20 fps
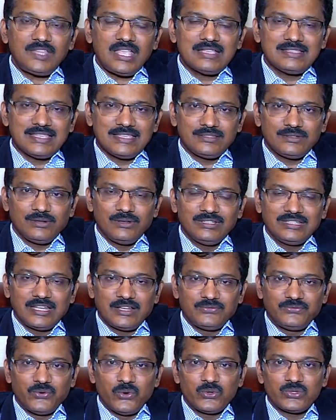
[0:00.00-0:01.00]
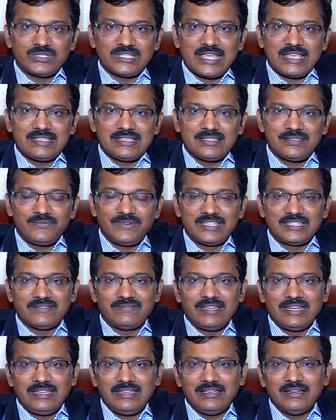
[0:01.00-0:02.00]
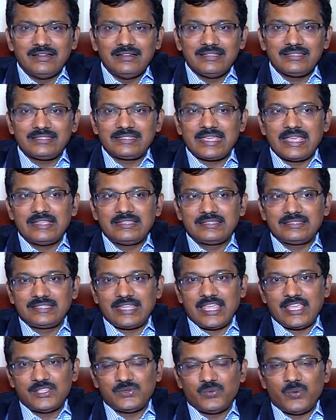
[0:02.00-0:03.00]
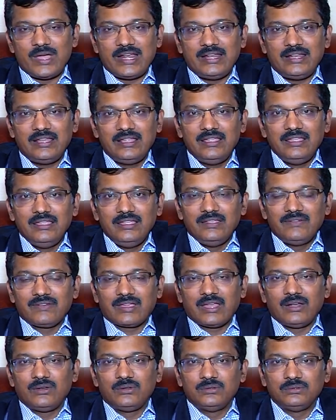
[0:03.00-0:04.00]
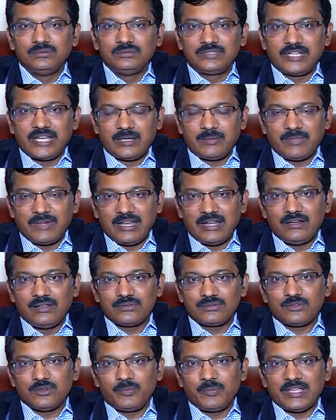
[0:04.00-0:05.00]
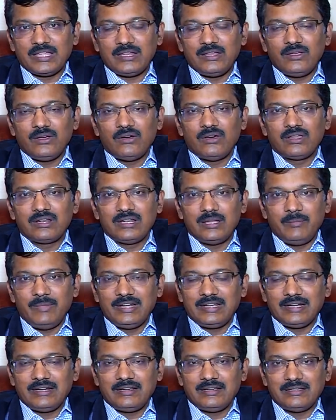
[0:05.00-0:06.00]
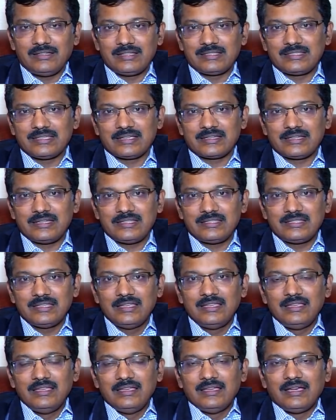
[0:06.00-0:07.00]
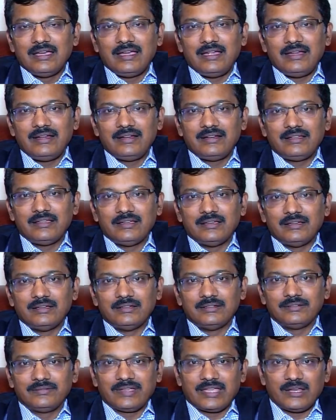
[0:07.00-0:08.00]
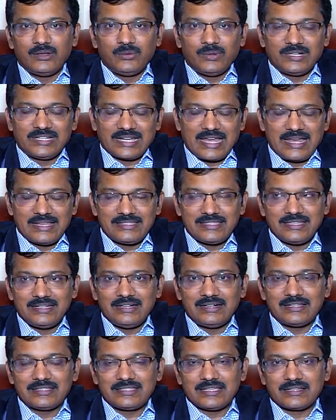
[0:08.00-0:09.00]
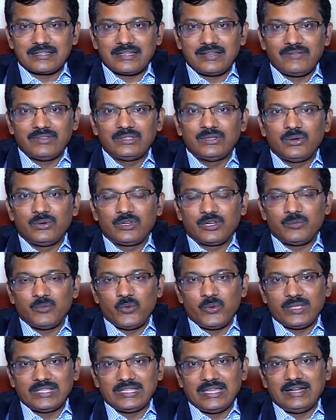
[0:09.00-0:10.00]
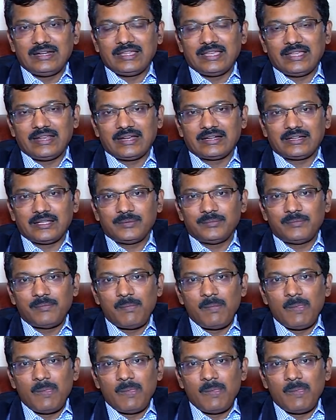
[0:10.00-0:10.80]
So actually there are four stages. If it is a very early stage, stage one, we can do treatment endoscopically or limited resections, and uh, we can do a transanal resection without removing the entire rectum.